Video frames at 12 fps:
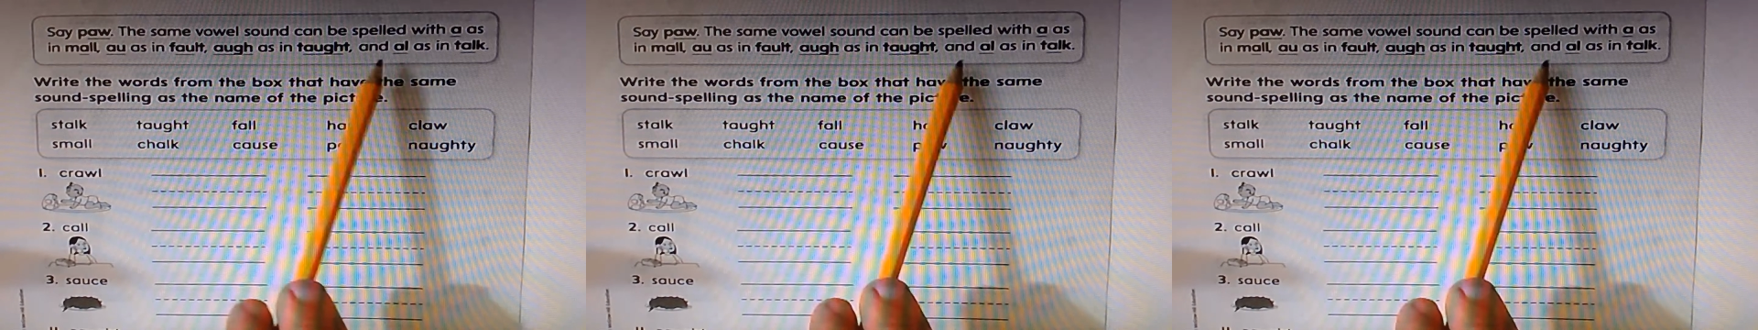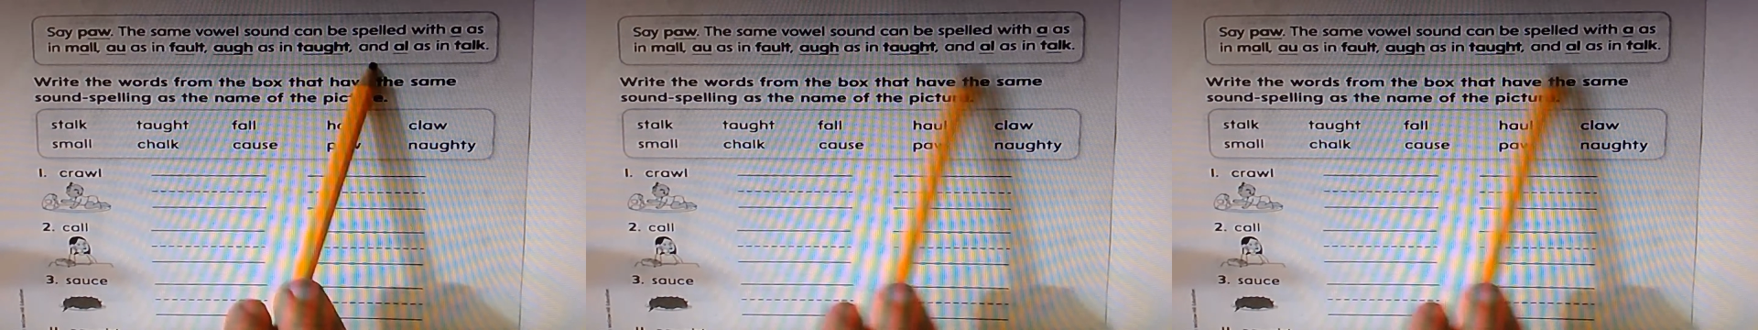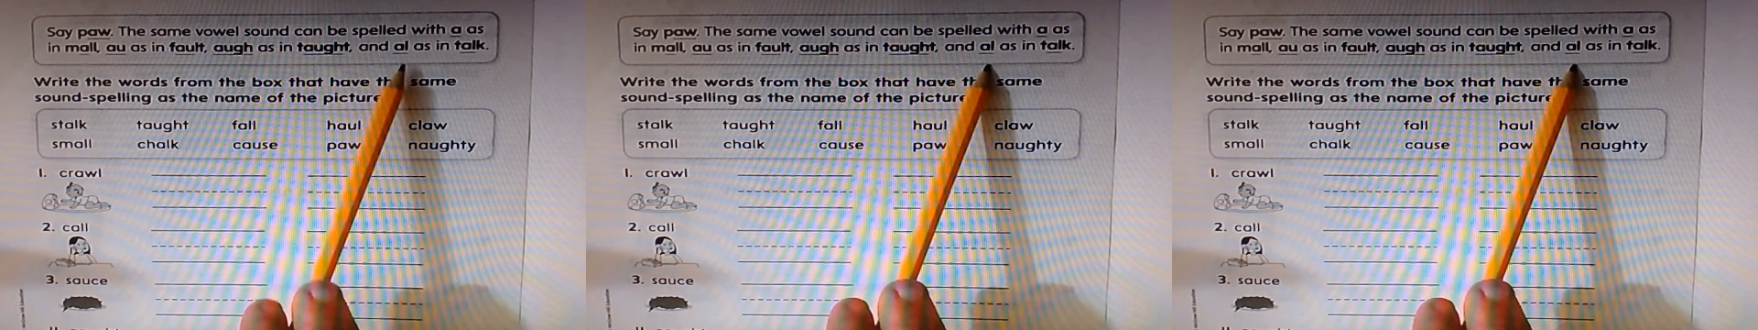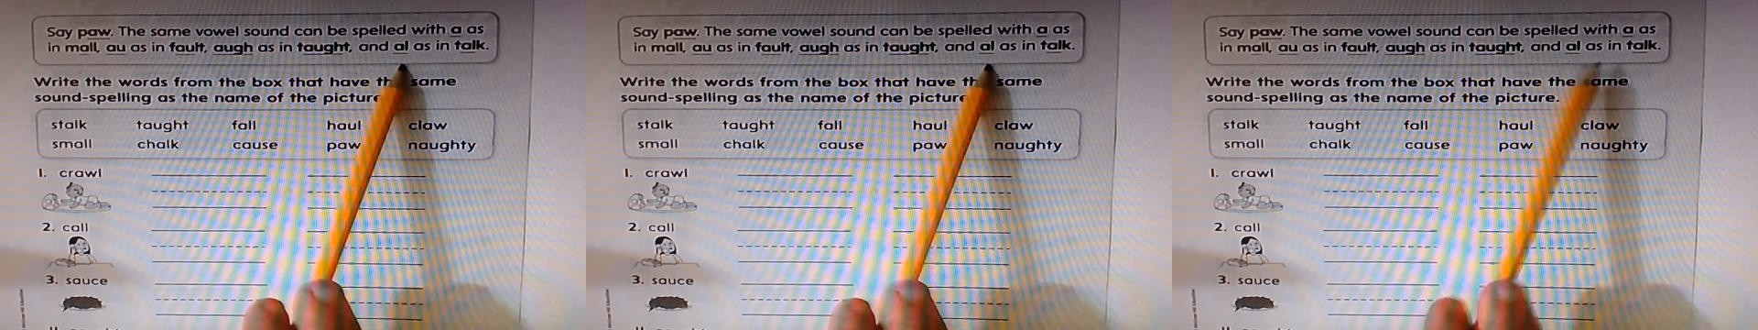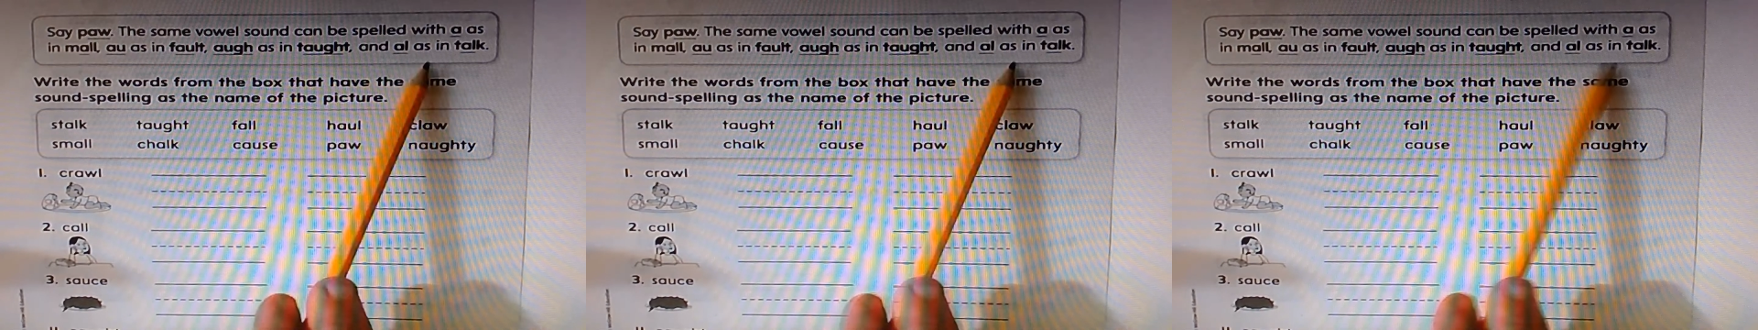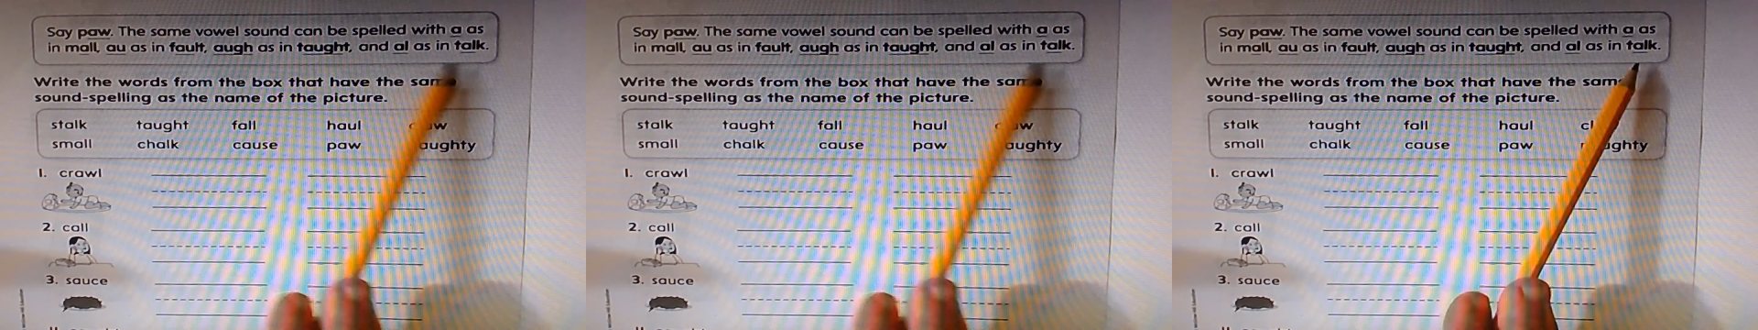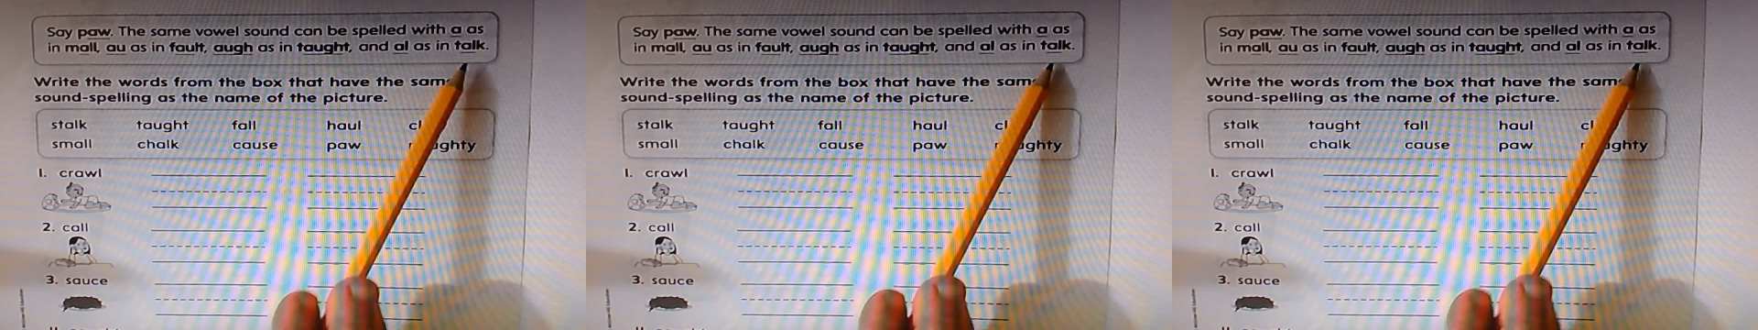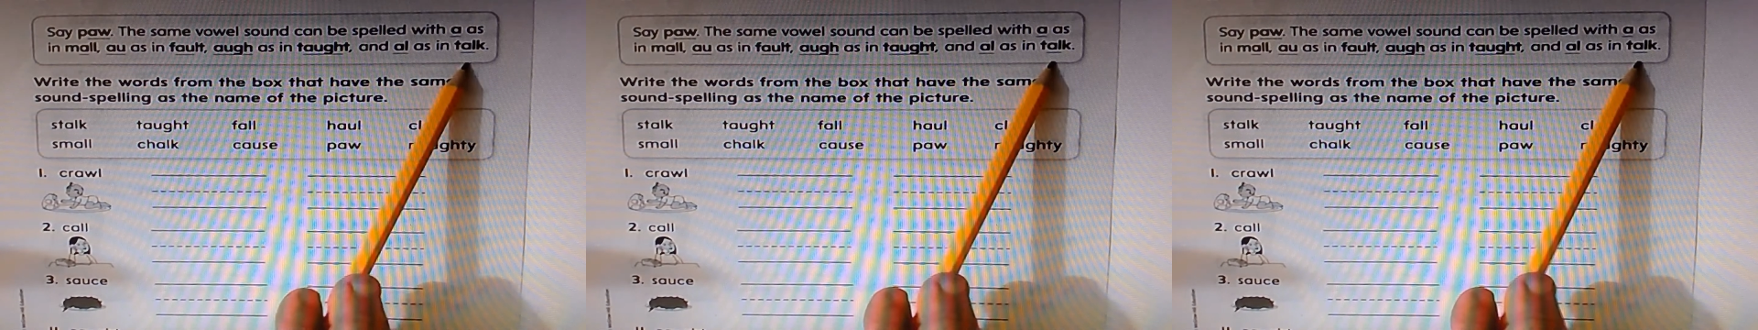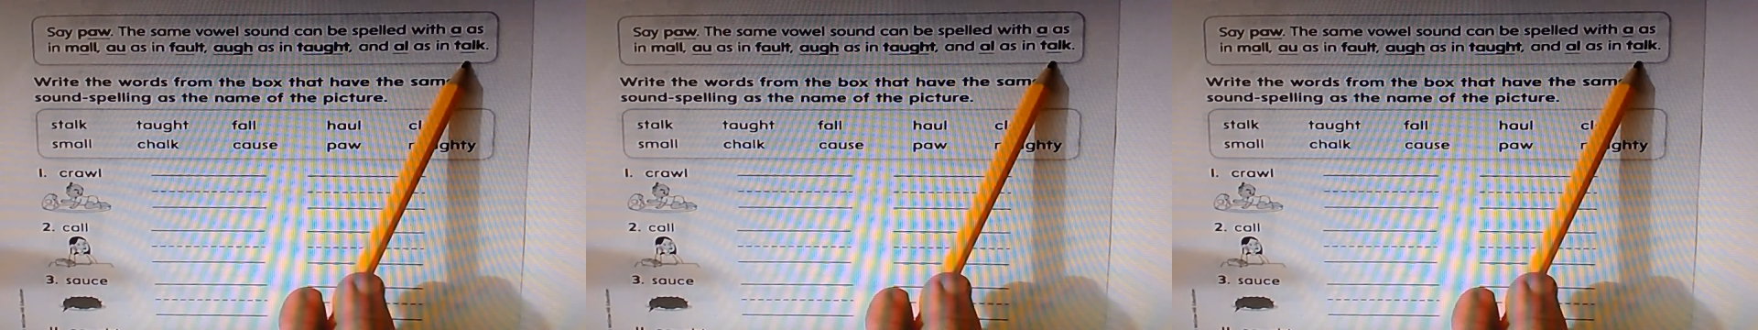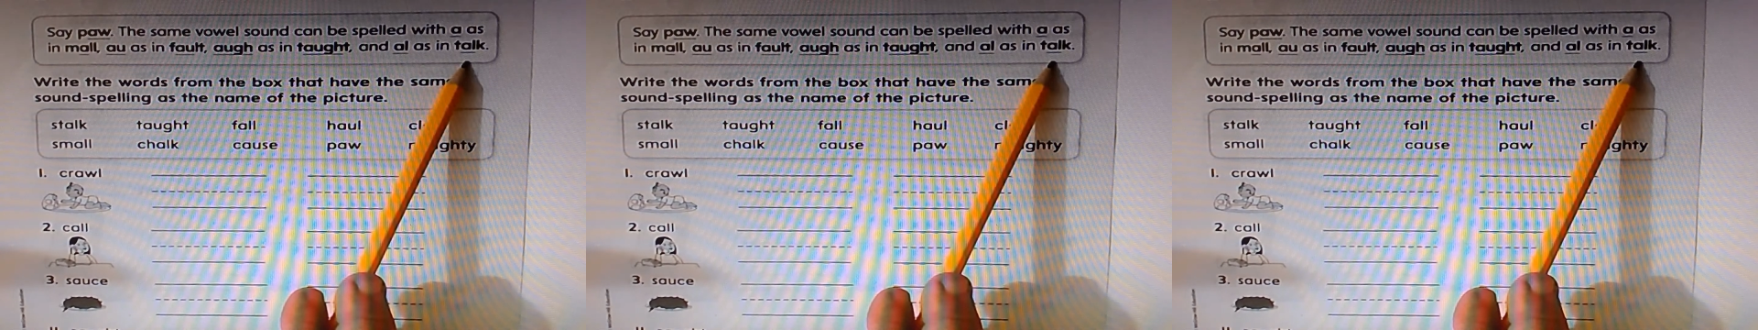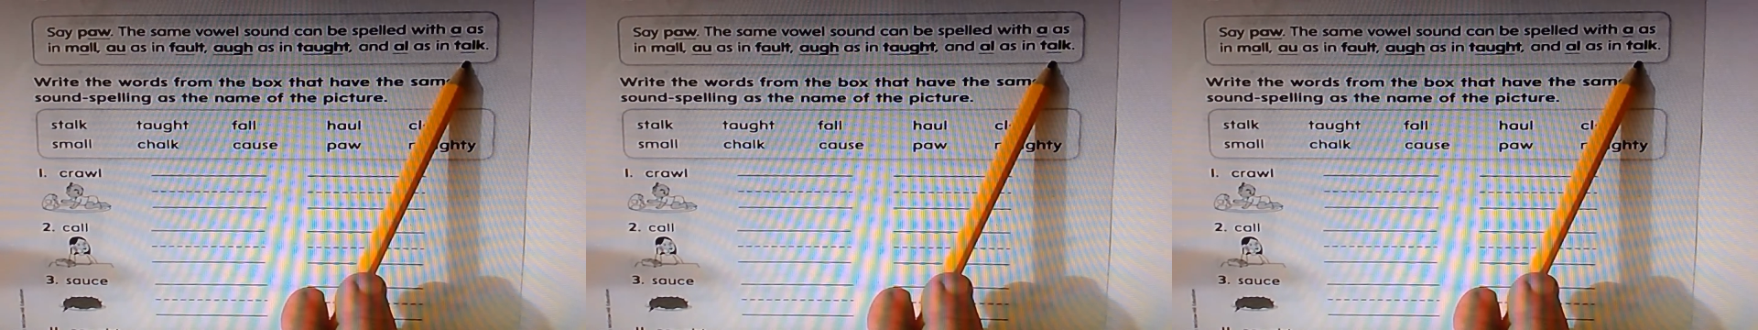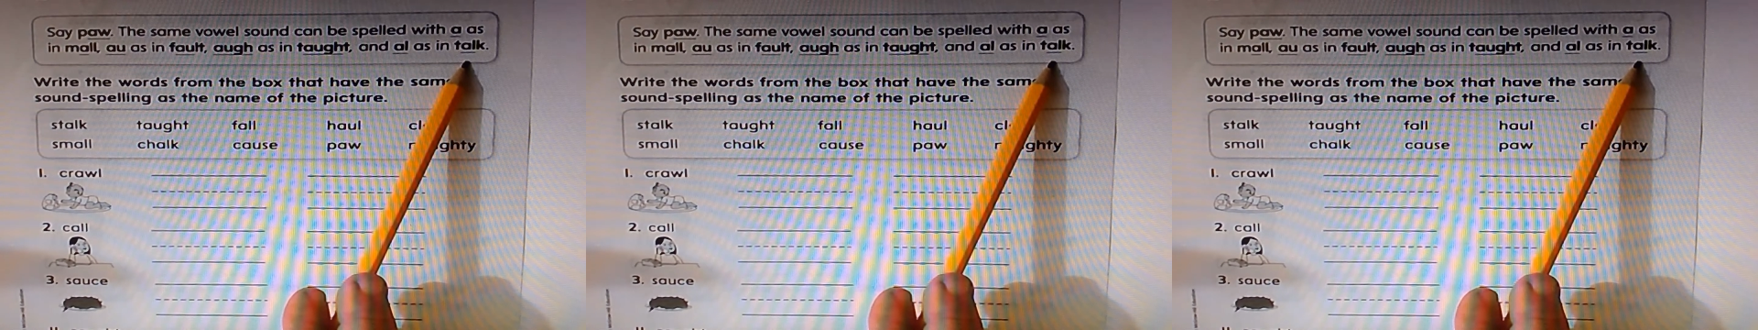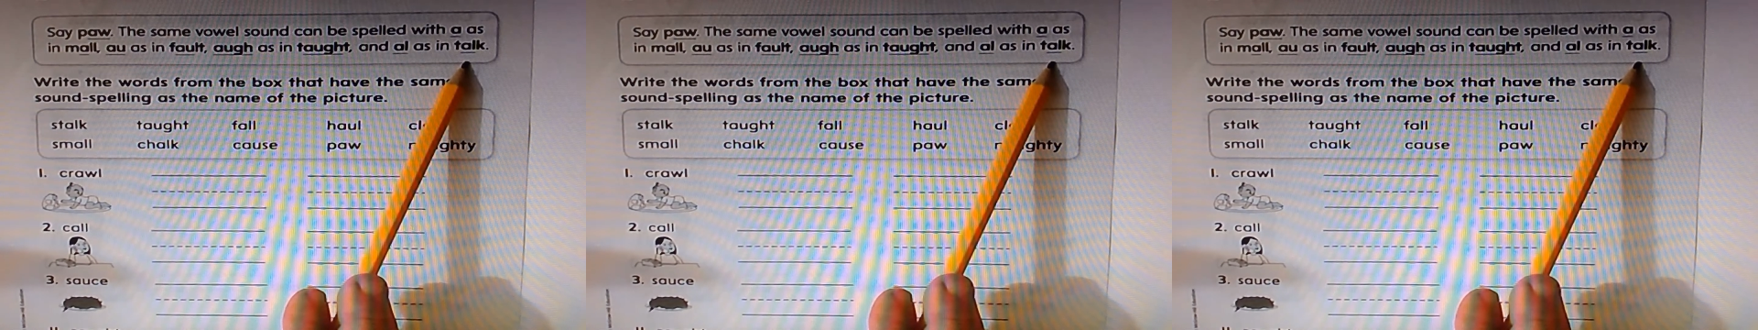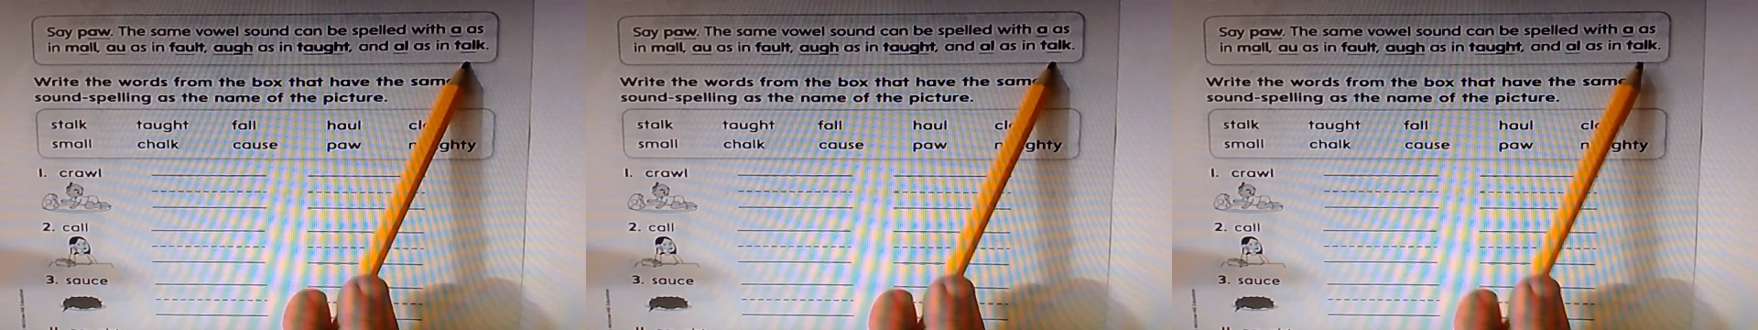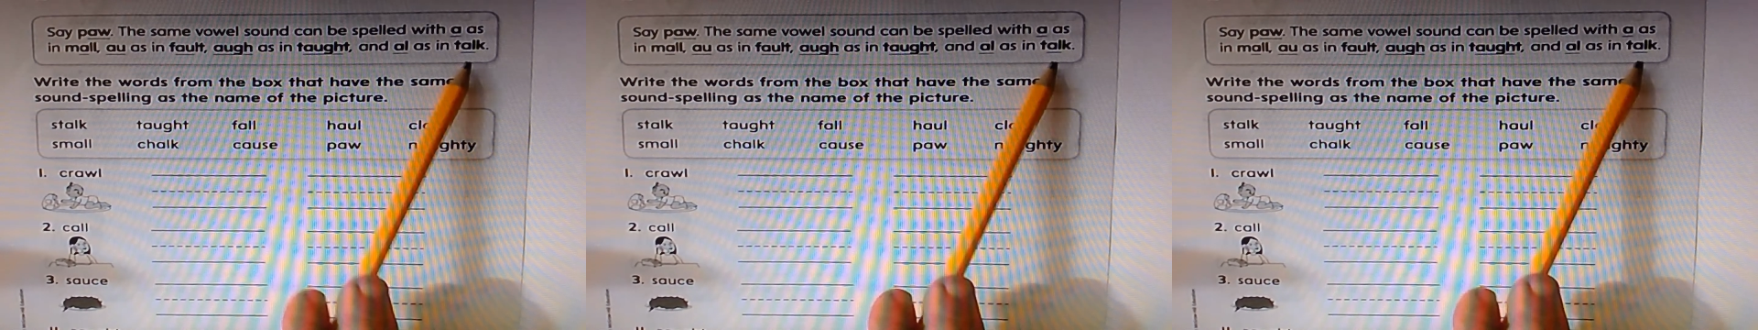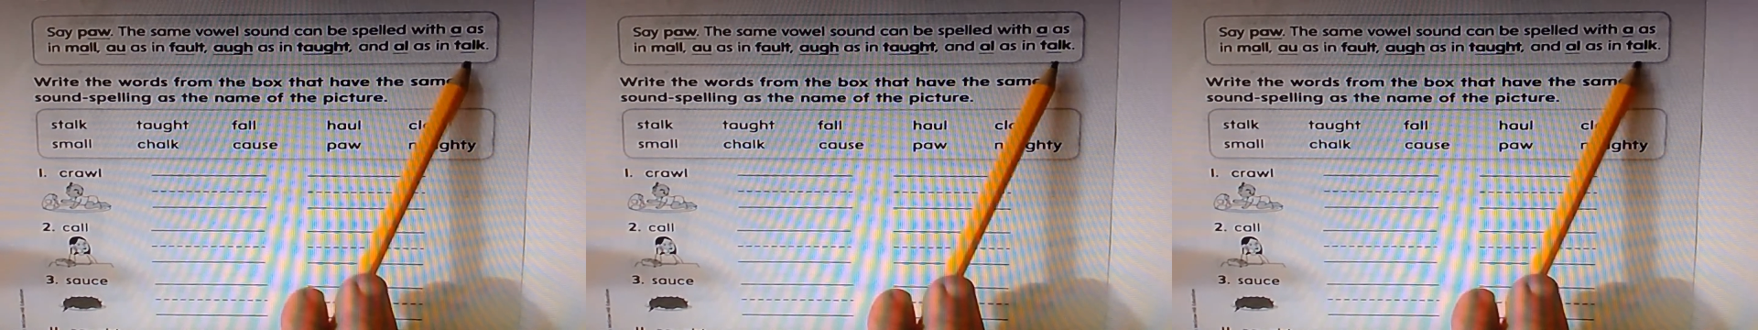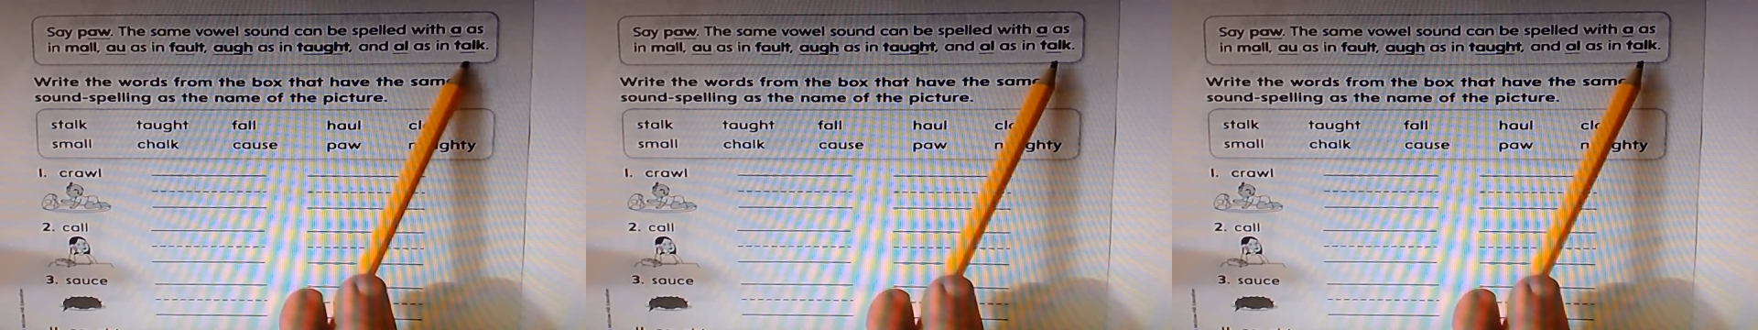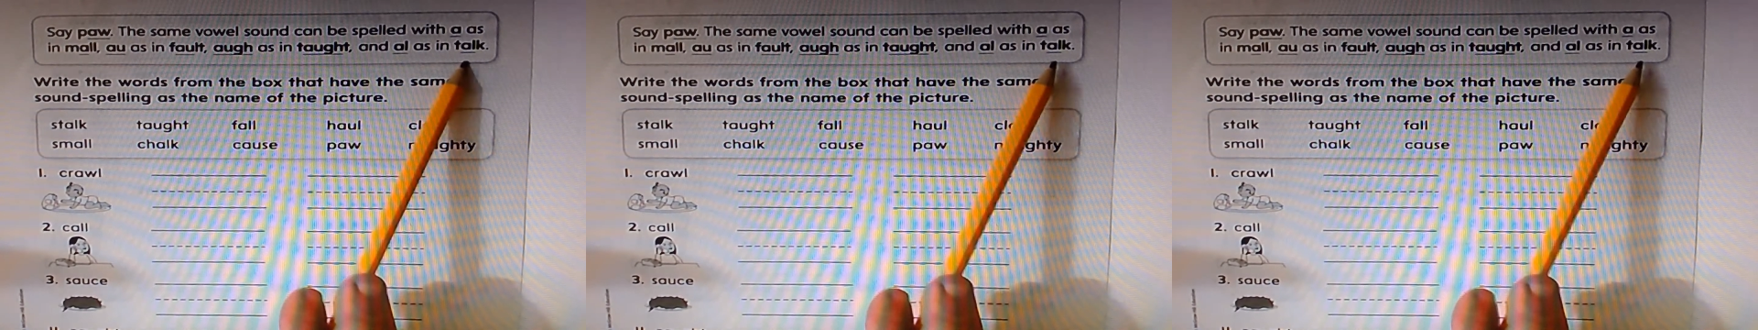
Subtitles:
(no speaker visible)